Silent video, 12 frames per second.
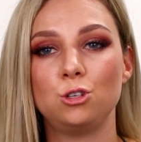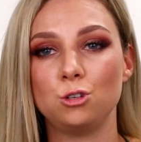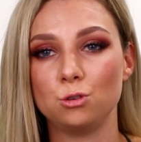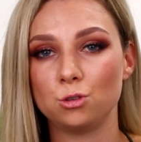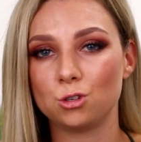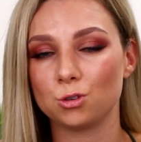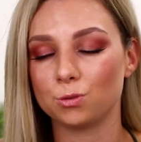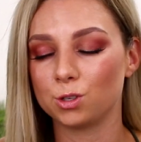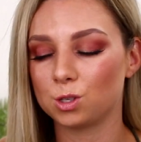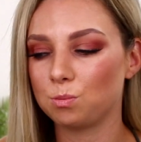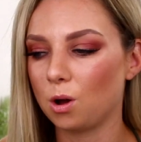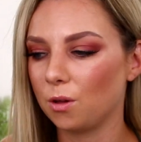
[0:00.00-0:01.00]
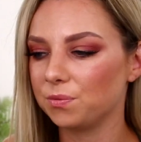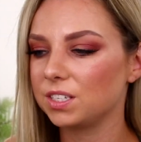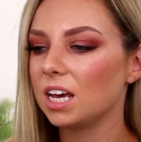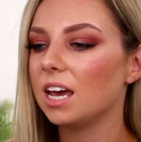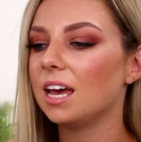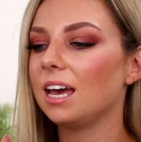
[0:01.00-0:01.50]
choose to respond
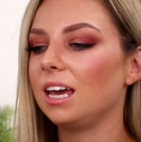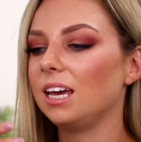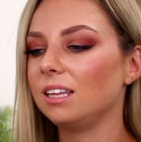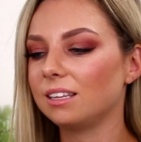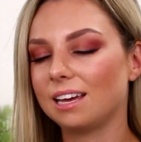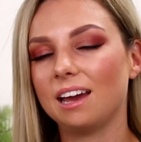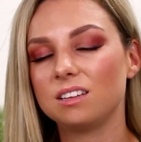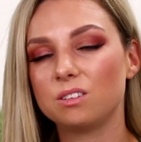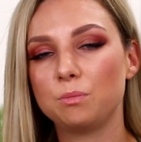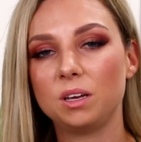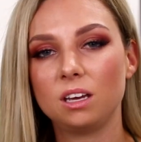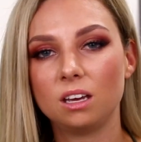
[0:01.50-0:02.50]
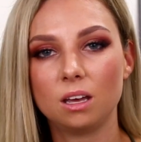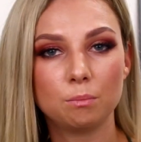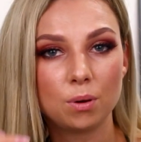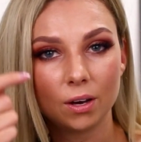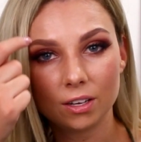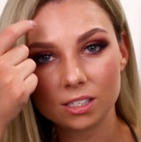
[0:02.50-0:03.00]
in the case of being
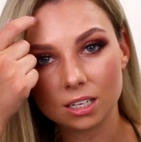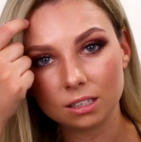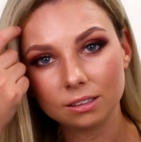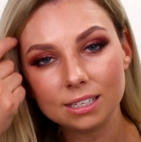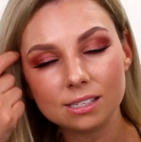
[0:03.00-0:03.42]
in person,